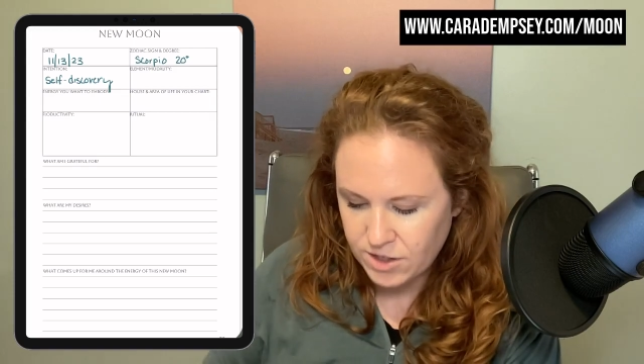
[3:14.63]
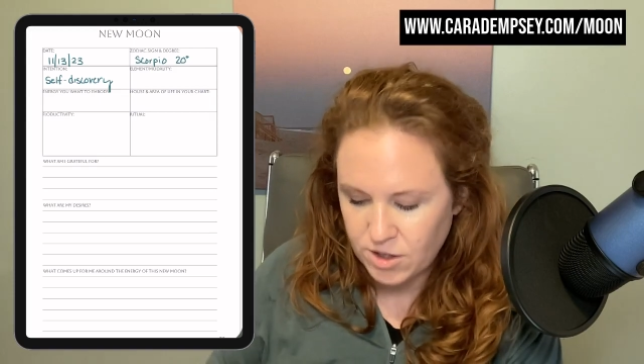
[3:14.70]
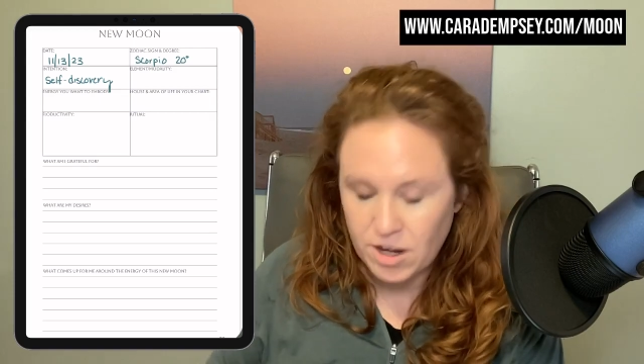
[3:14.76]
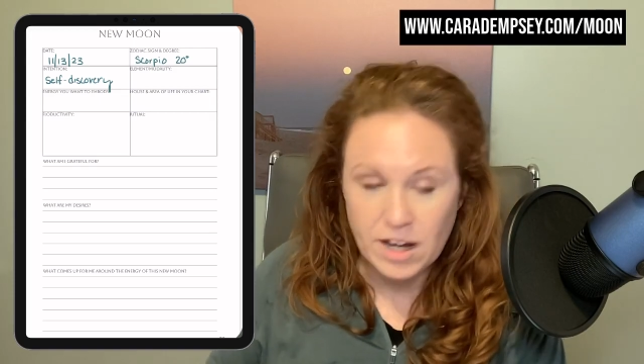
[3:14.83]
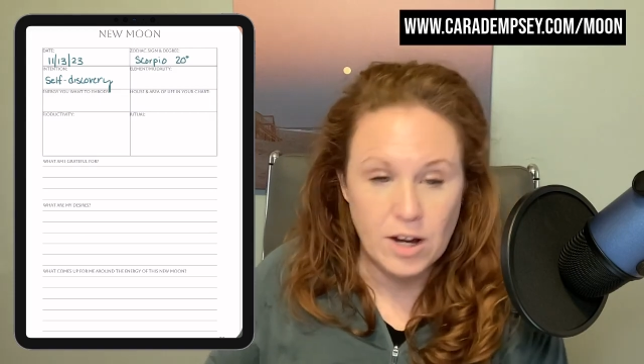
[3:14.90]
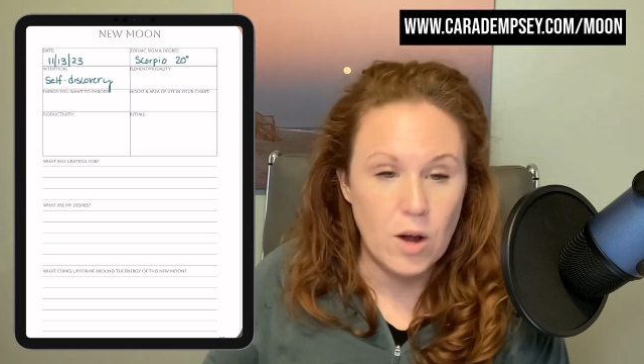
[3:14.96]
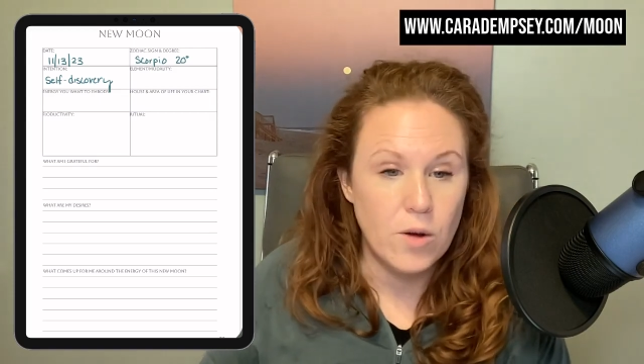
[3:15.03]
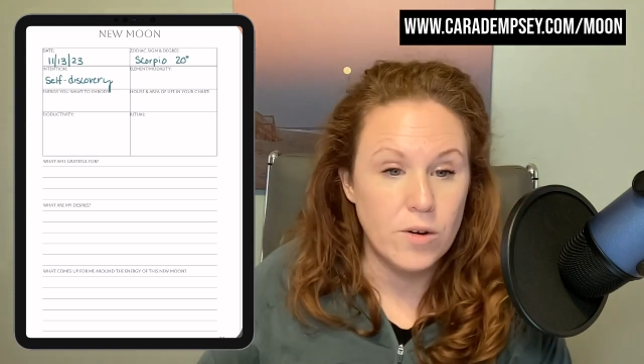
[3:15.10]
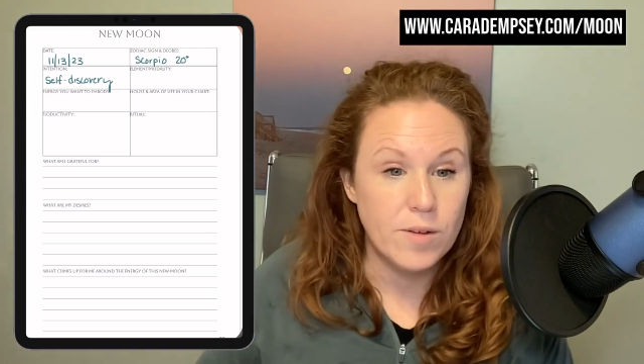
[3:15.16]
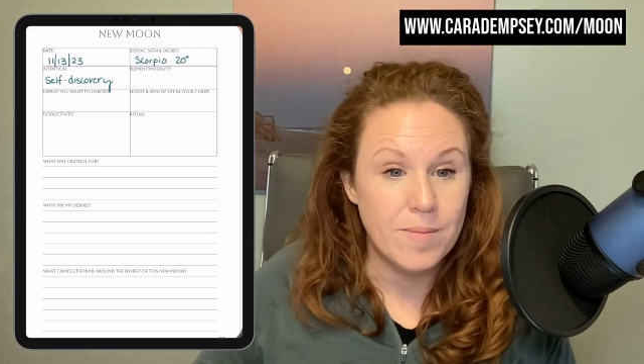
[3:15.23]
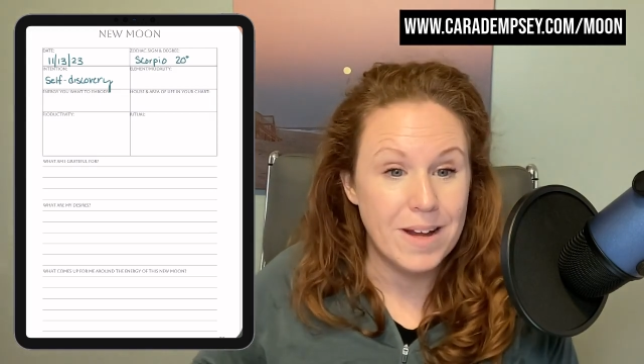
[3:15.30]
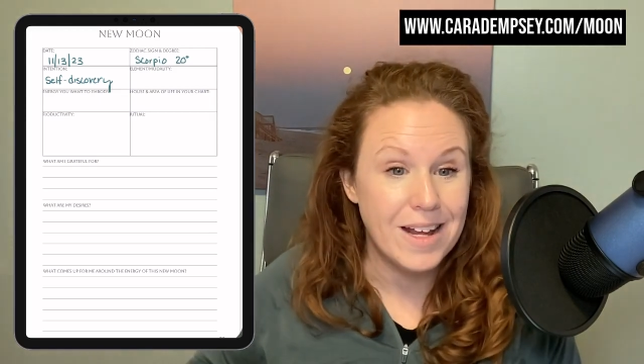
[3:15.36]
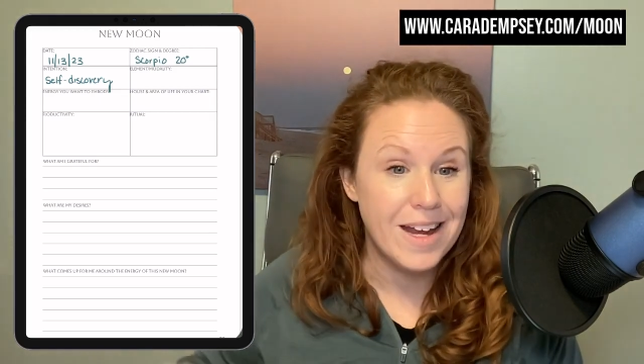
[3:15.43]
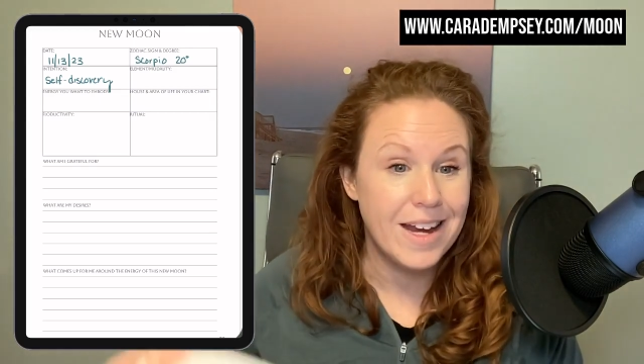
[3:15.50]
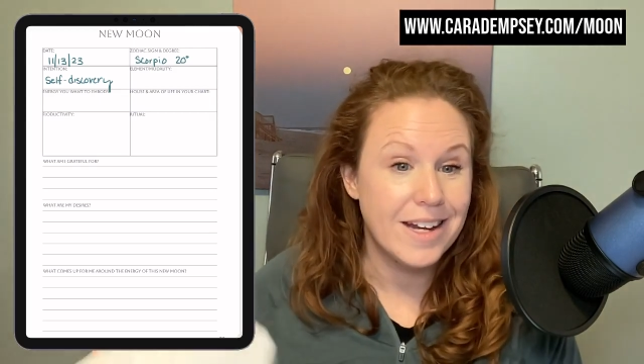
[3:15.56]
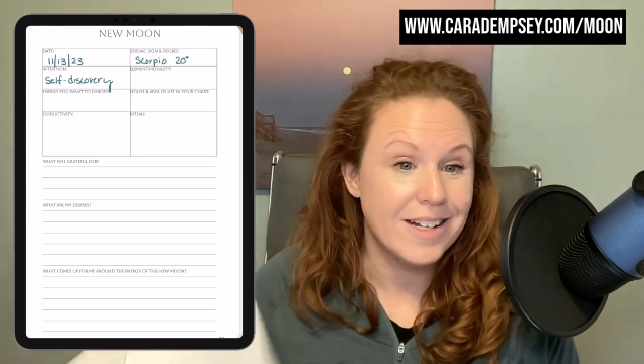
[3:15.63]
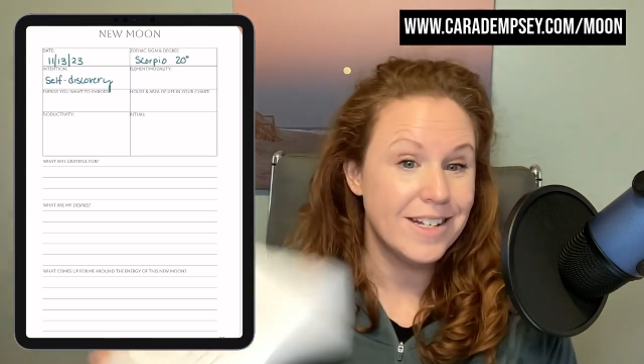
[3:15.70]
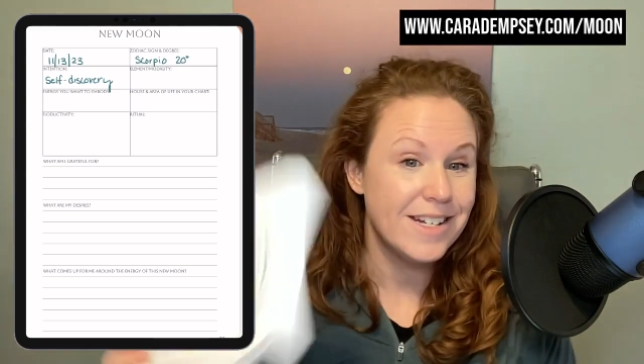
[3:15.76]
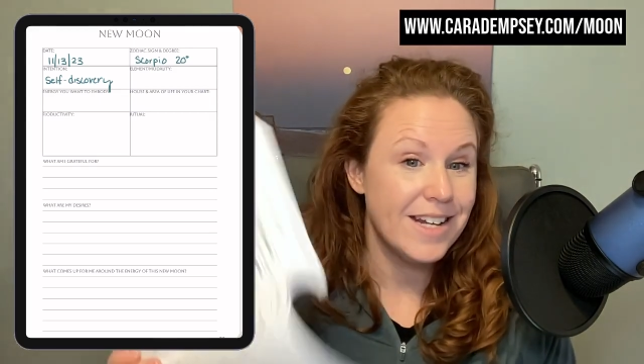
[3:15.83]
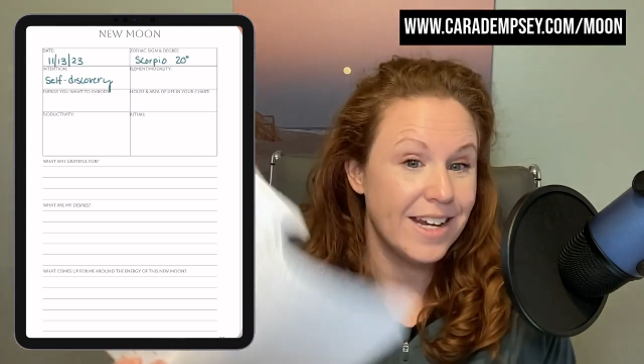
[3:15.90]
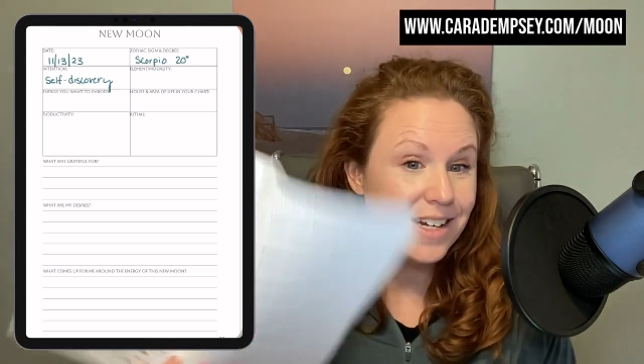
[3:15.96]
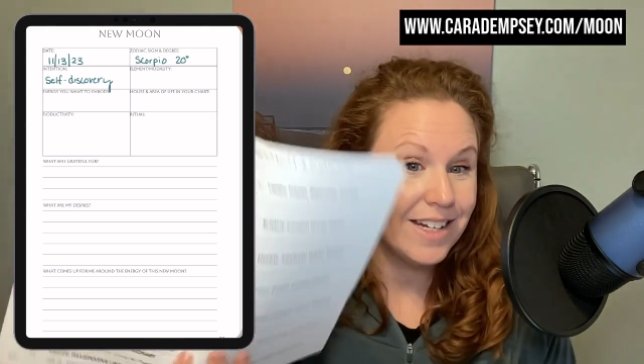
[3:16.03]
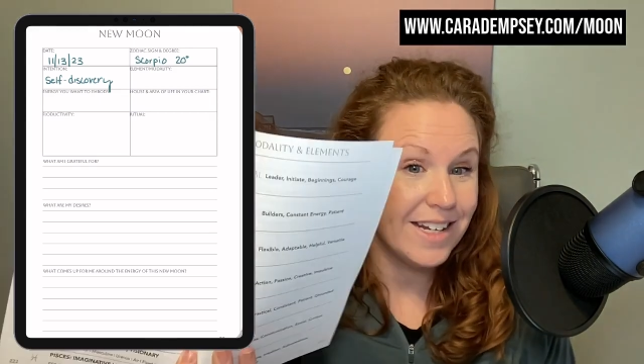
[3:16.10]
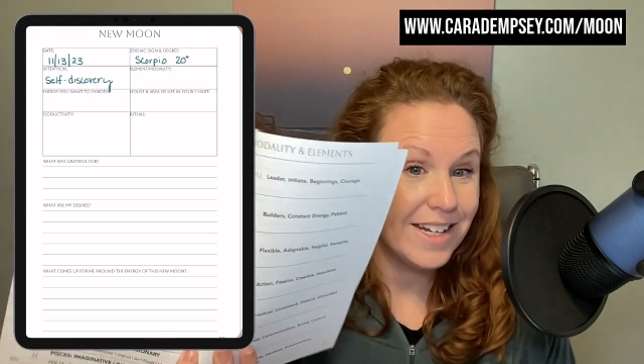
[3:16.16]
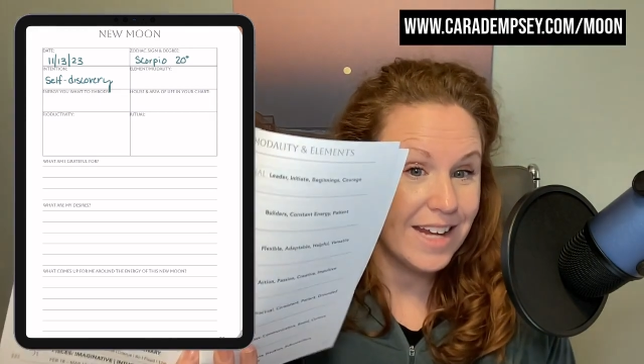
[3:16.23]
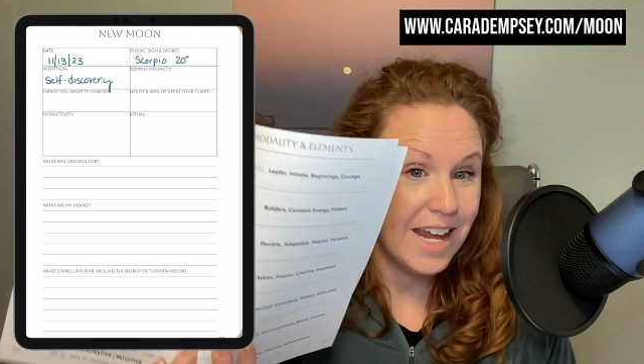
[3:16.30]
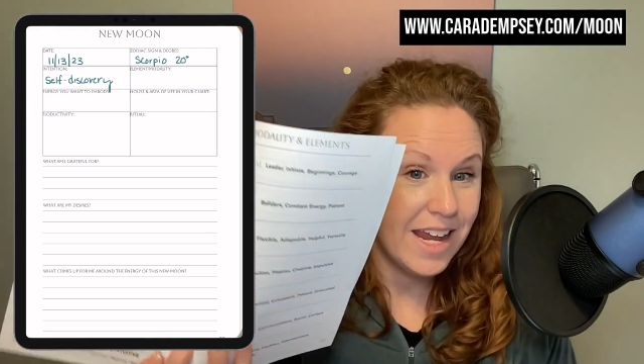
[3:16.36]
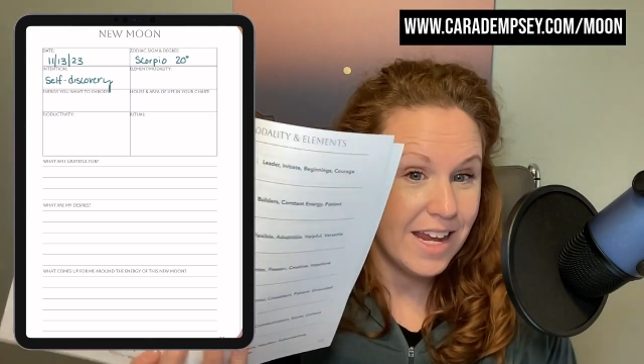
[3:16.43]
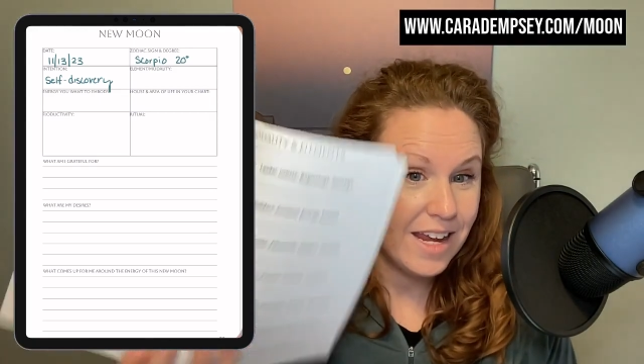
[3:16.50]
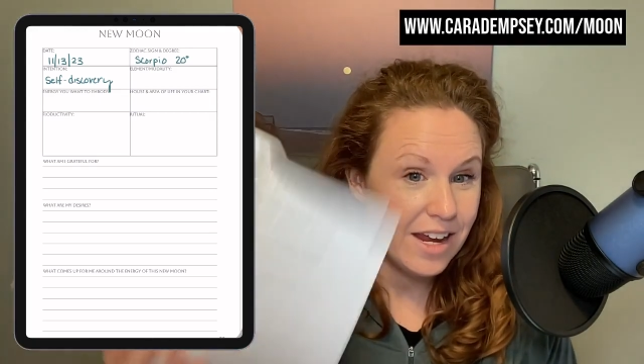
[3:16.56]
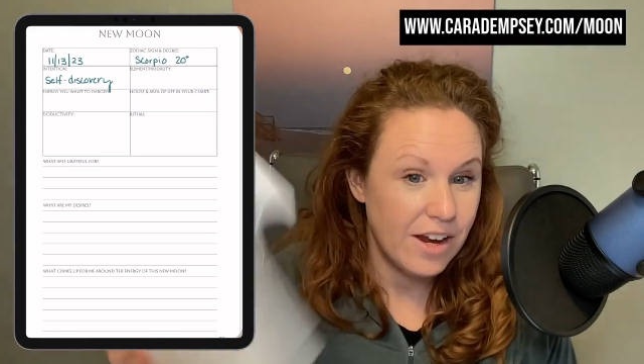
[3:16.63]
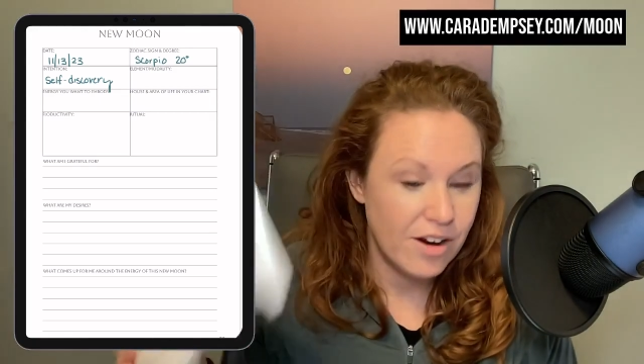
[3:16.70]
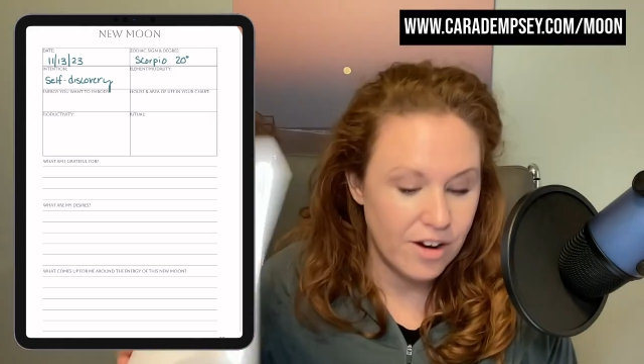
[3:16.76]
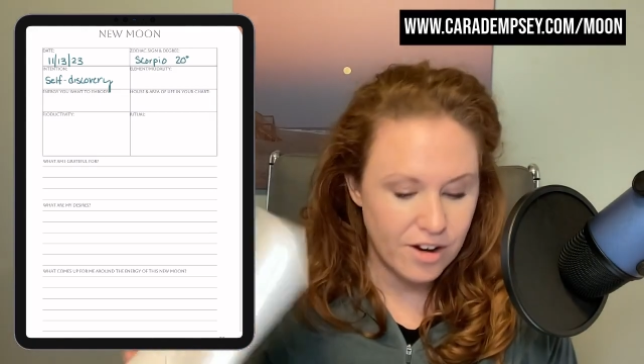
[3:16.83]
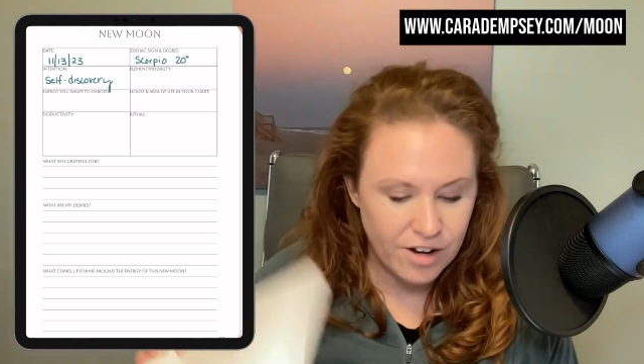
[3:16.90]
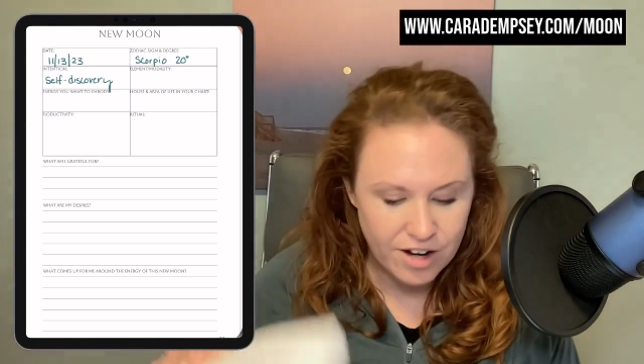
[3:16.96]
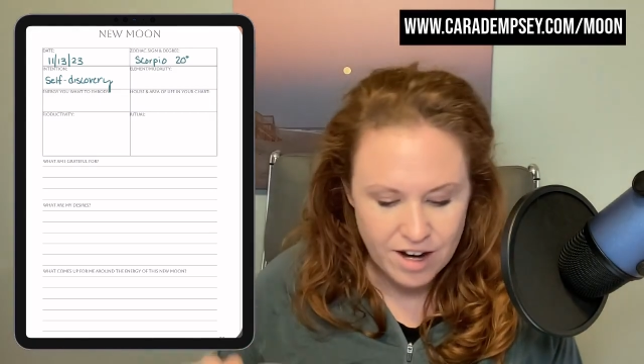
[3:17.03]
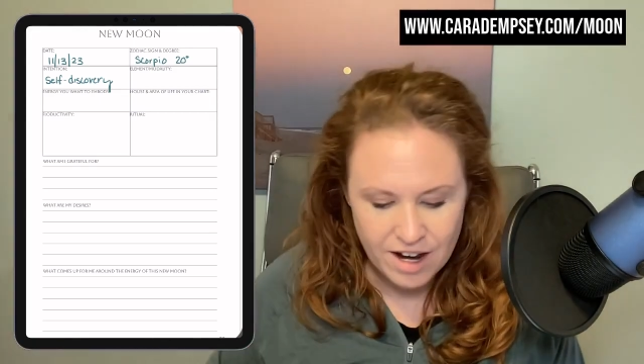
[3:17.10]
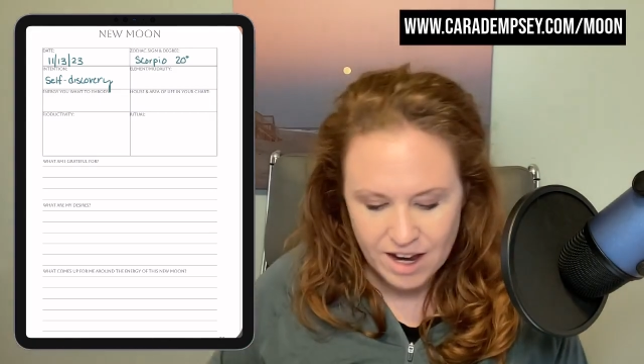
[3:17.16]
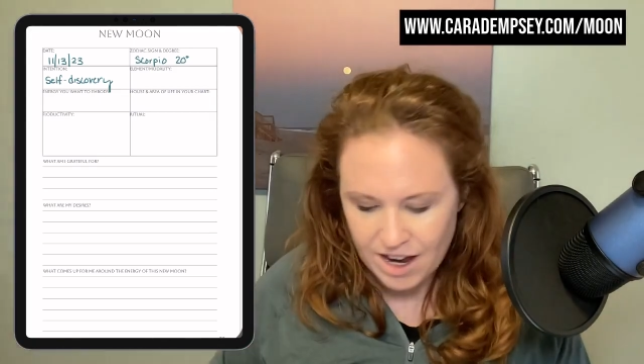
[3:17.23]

so I go to my handy dandy key here.